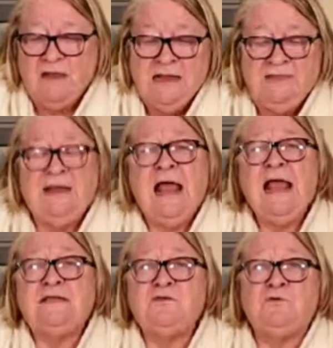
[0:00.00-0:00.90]
Then I
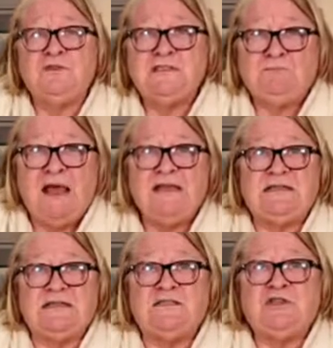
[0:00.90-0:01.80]
added all the
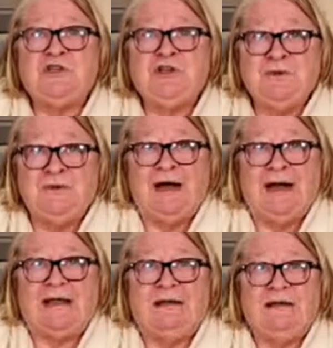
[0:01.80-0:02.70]
spices,
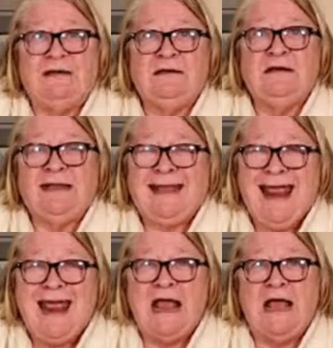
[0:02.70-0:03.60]
turmeric,
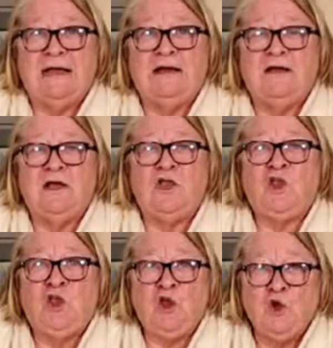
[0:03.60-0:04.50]
cayenne,
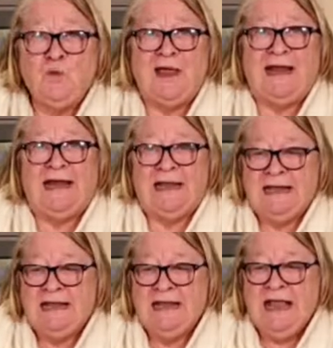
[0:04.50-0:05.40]
cumin,
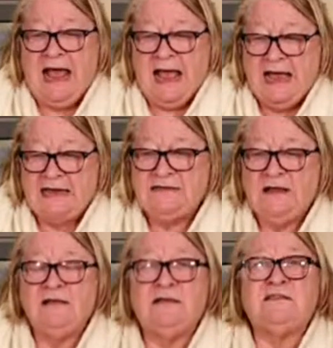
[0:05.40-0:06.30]
and
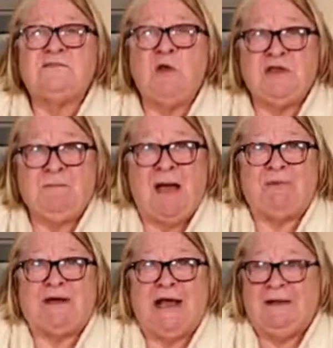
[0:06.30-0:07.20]
smoky
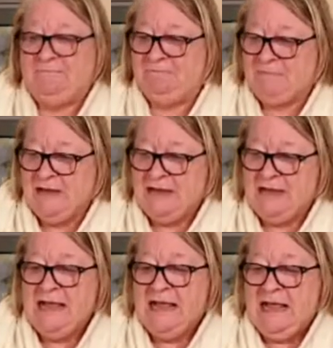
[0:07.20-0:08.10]
paprika.
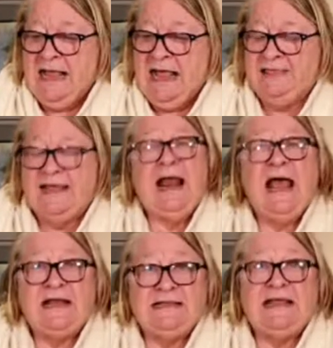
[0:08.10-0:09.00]
Then I
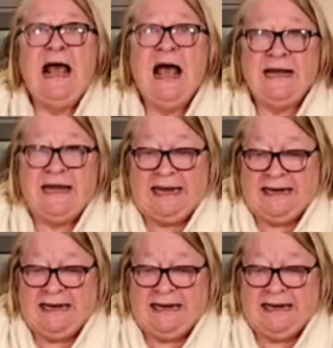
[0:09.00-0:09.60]
added the honey.